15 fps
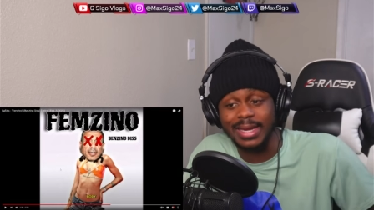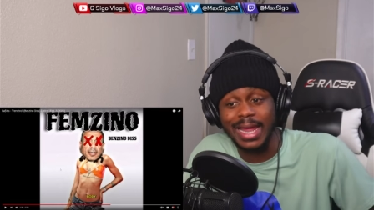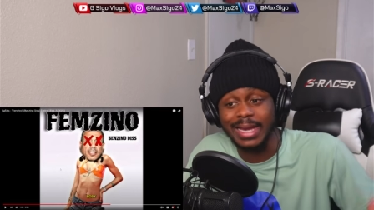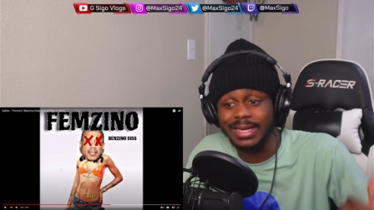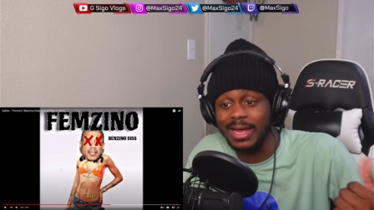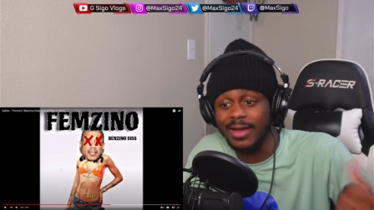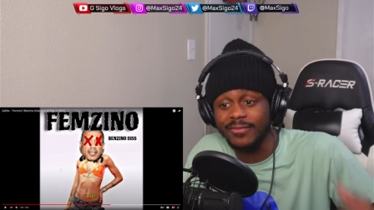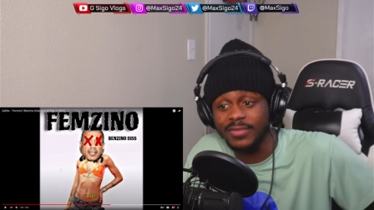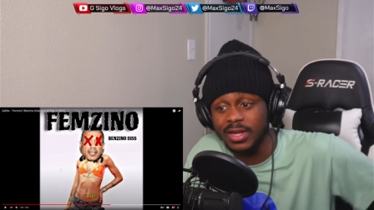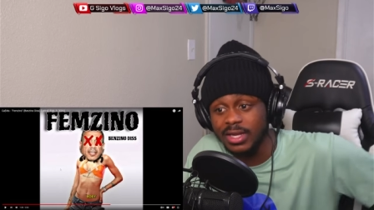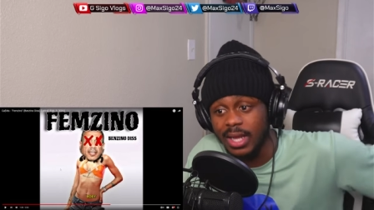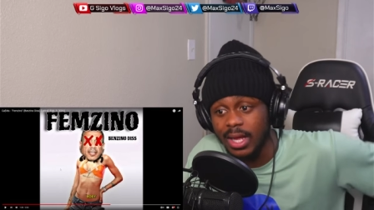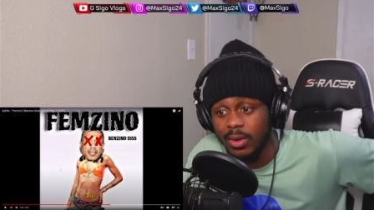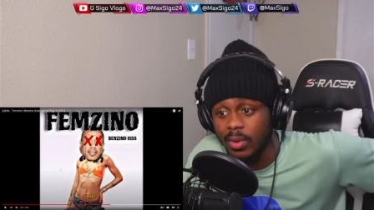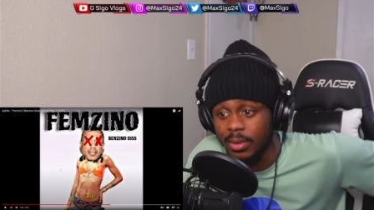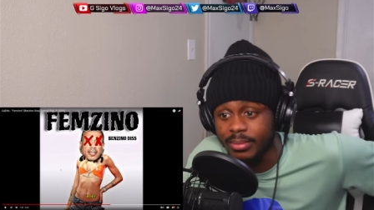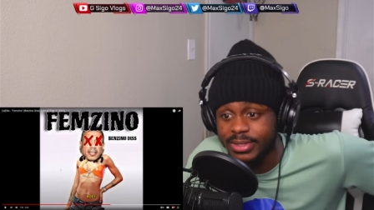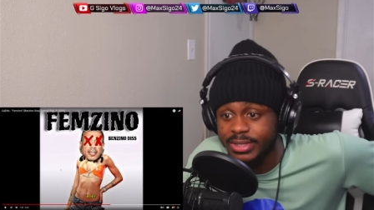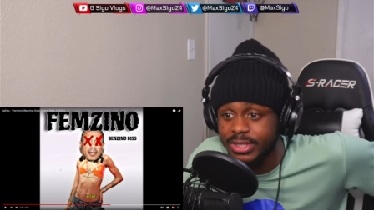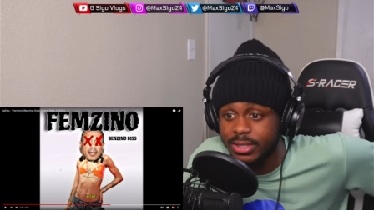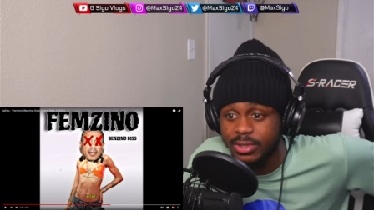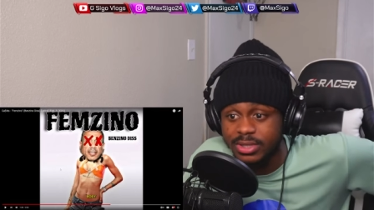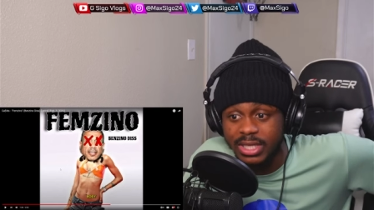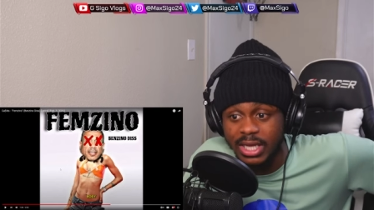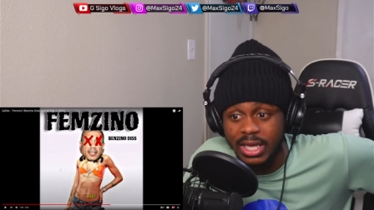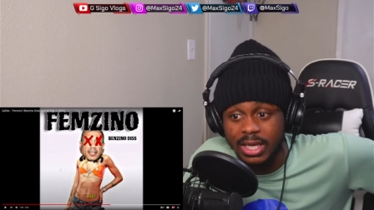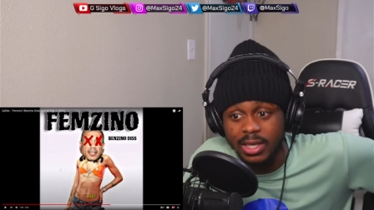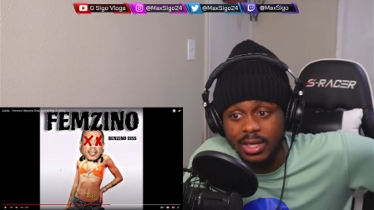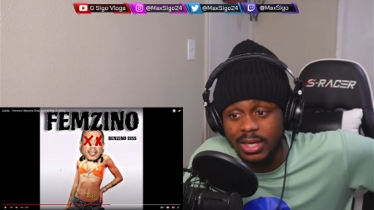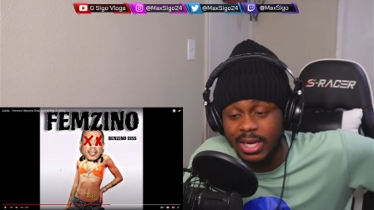definitely not what Benzino said. He
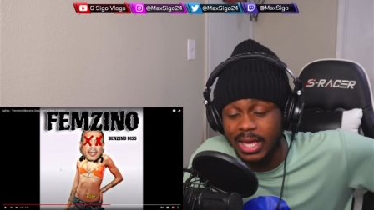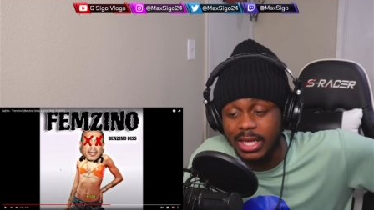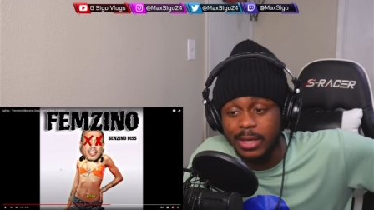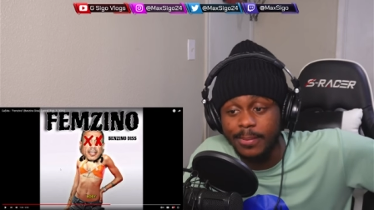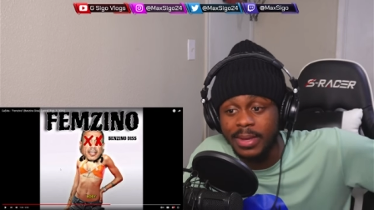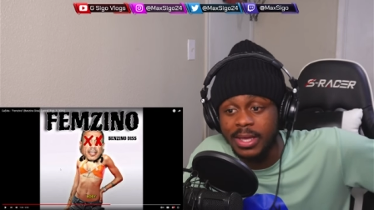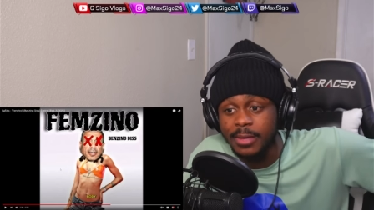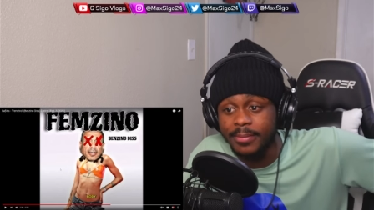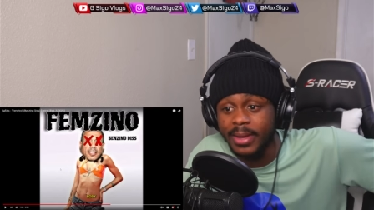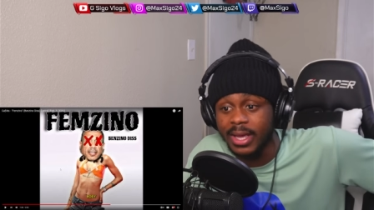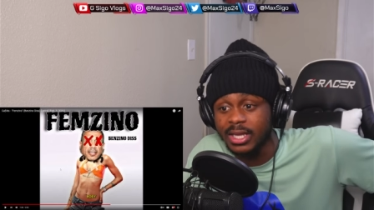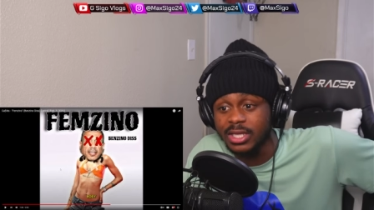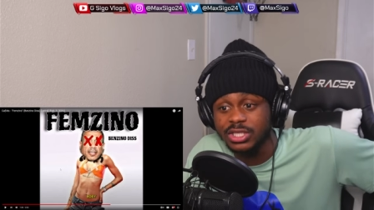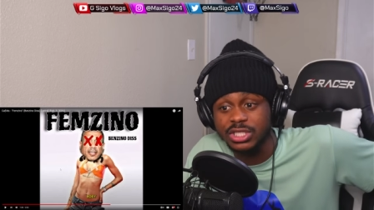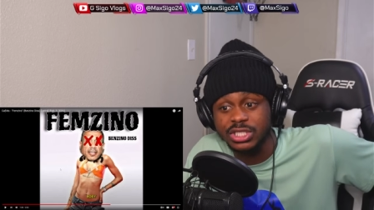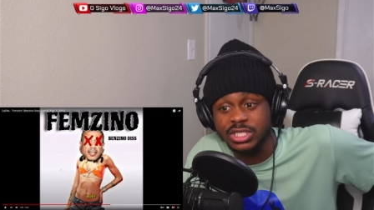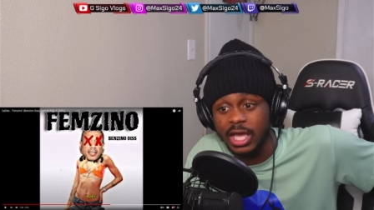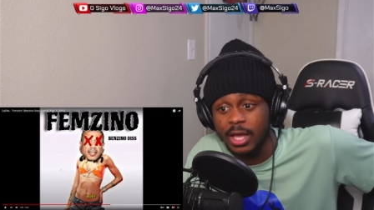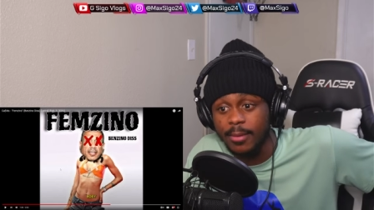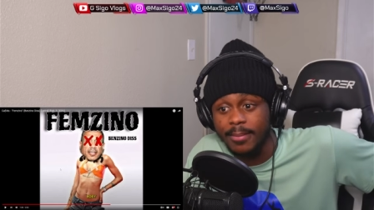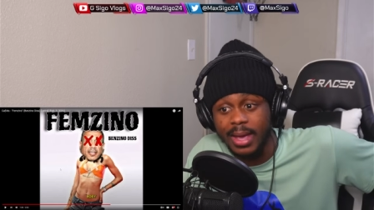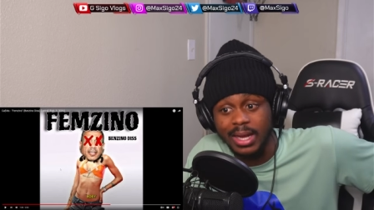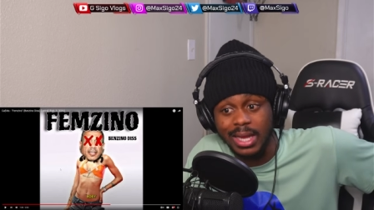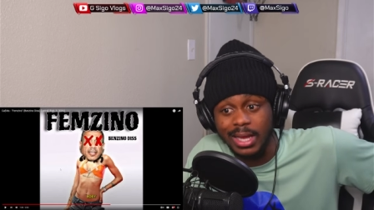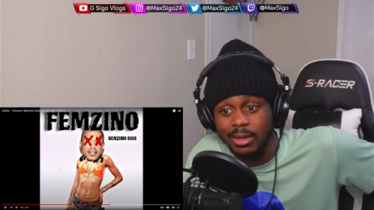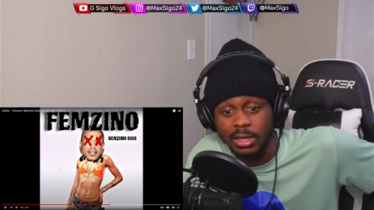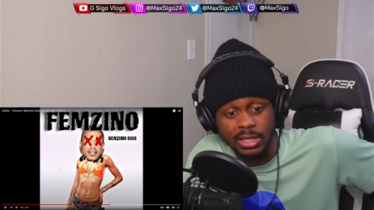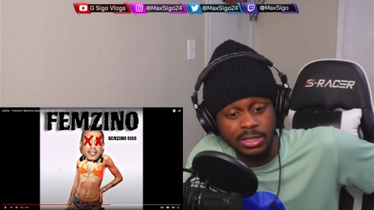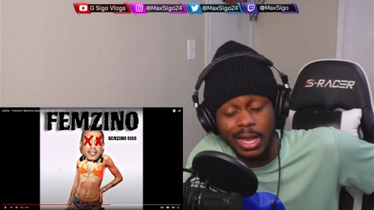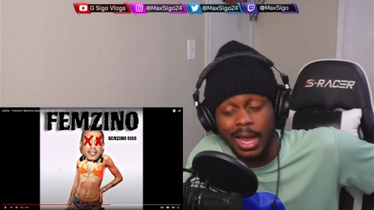looked like he be mad. He just came back like,
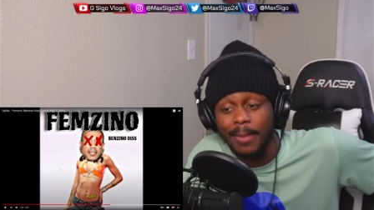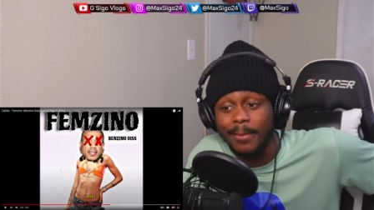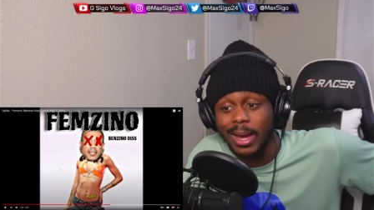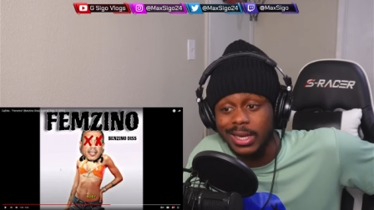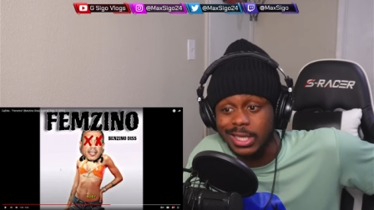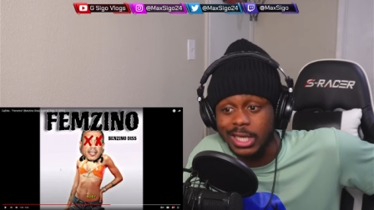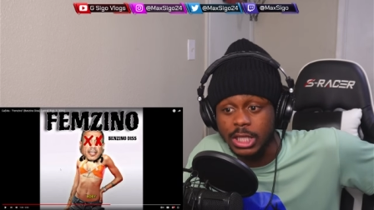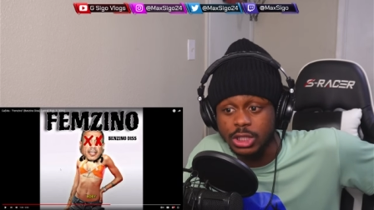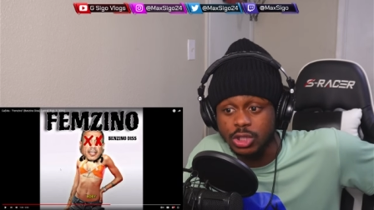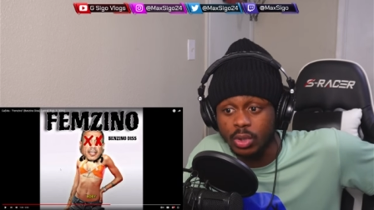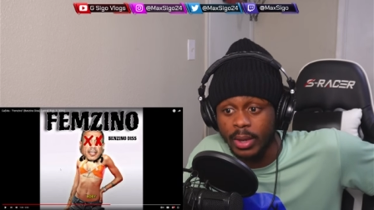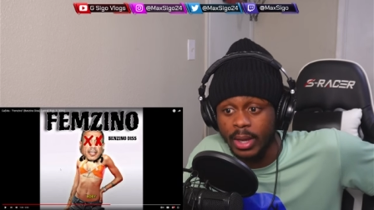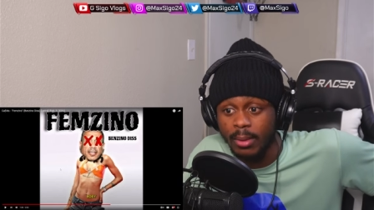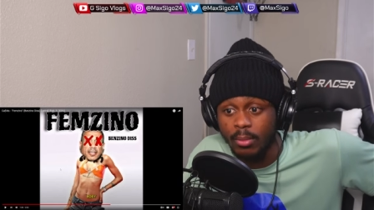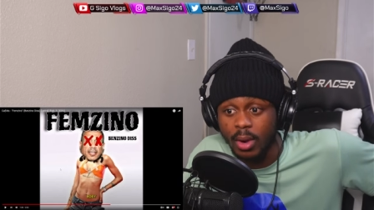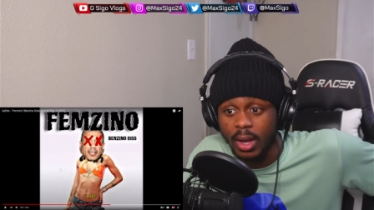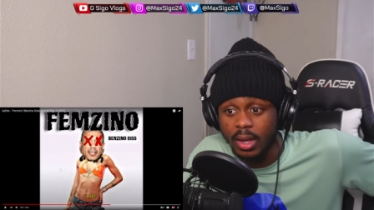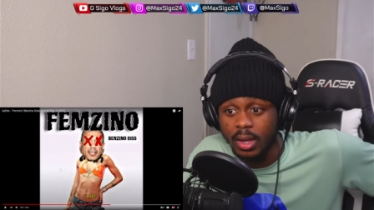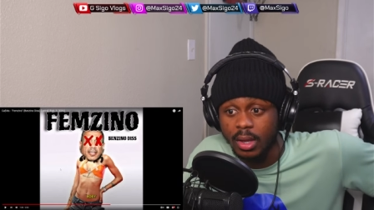hey, now I'm about to get your head, boy.